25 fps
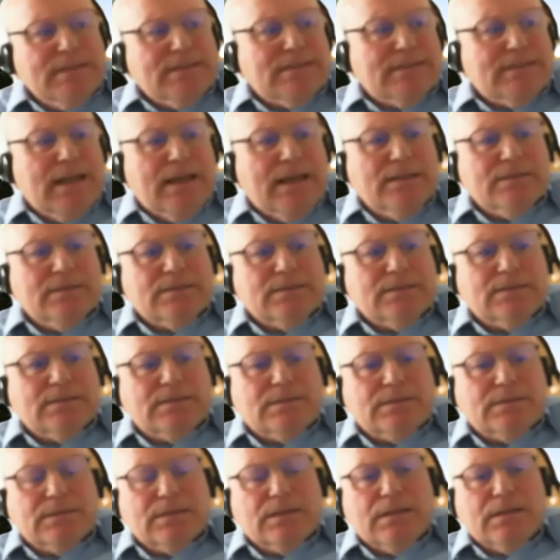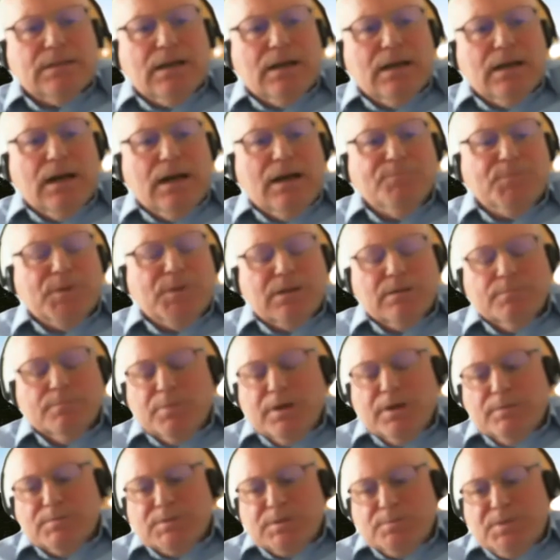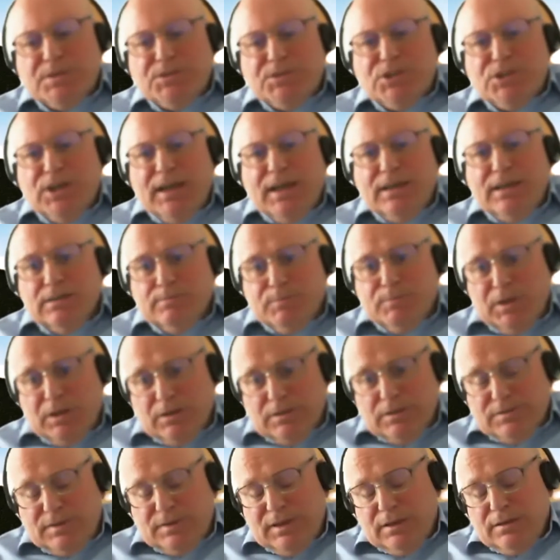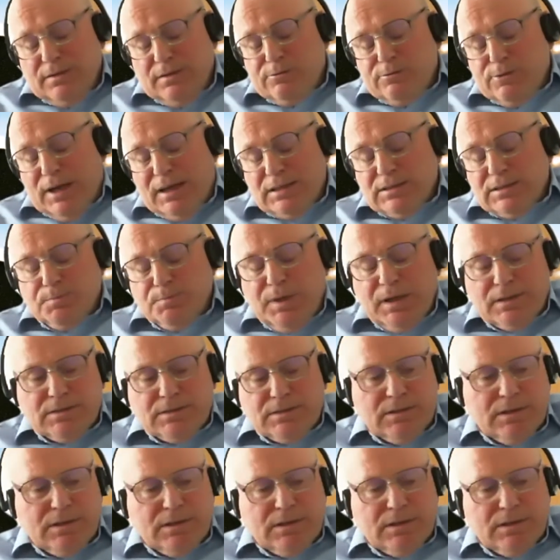sense, uh, I've become perhaps a bit jaded because the other aspect